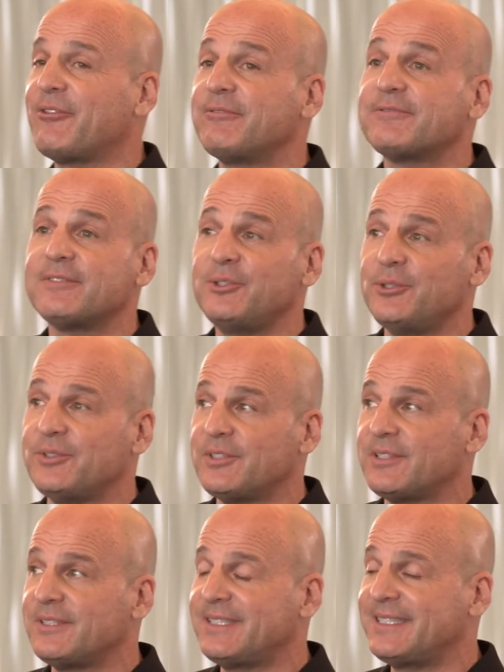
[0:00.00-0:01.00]
the flute
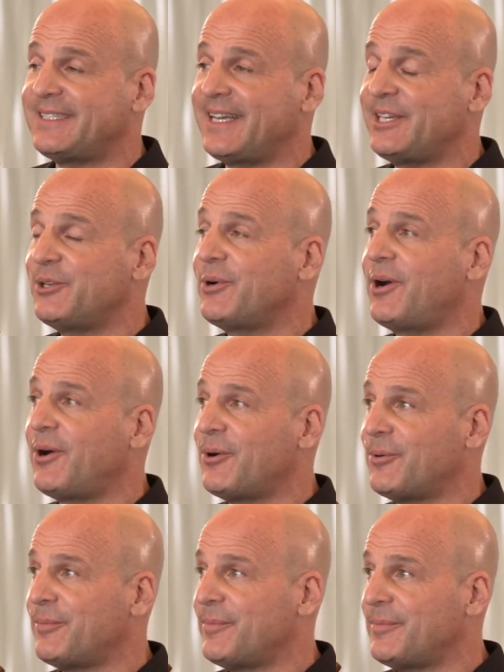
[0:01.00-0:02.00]
to take you
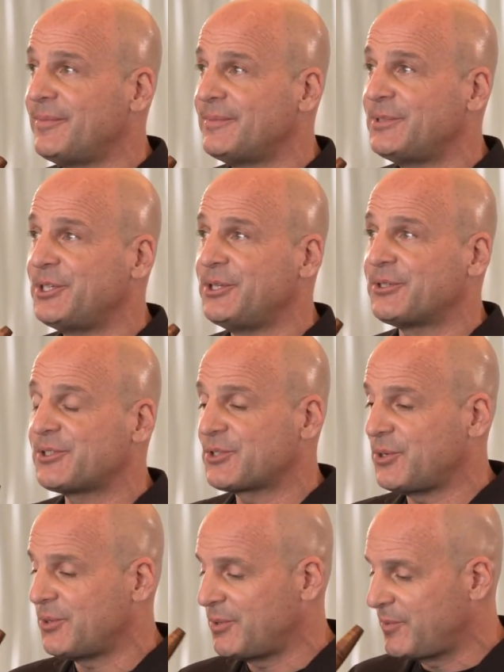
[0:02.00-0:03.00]
home to your
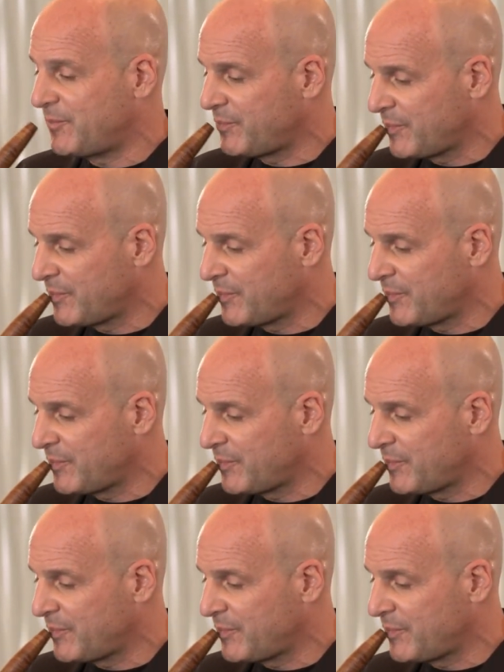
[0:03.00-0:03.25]
soul.